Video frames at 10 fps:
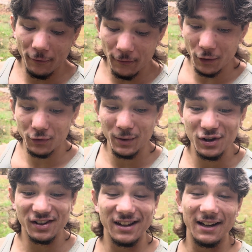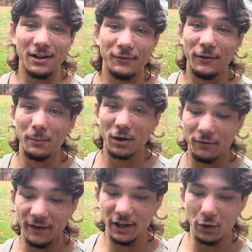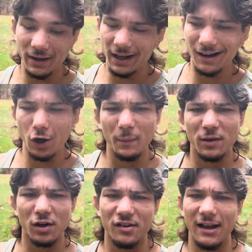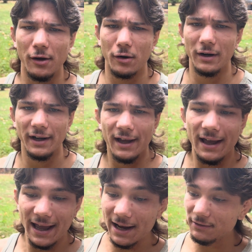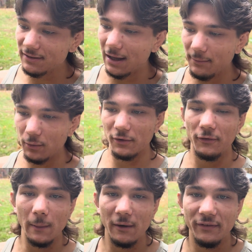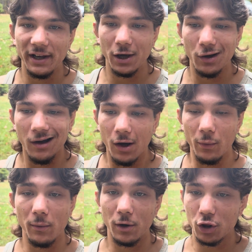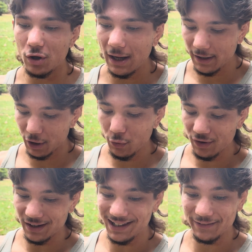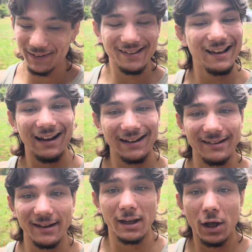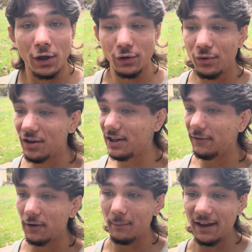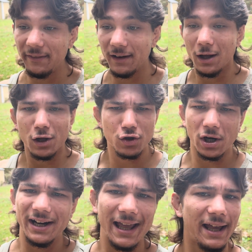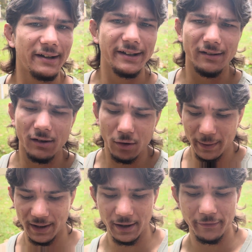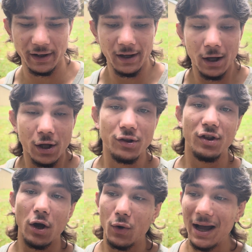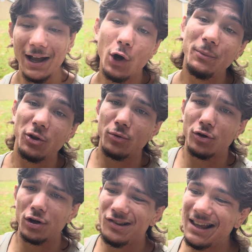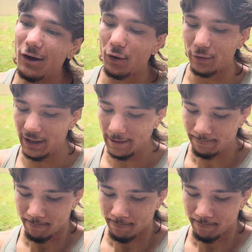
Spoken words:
folks, we just got done filming our video, and I hope it turns out all right. Every time that we film a video, we want to try to use a different tactic, use a different method, try to edit it a little bit different. So I hope this one turns out all right.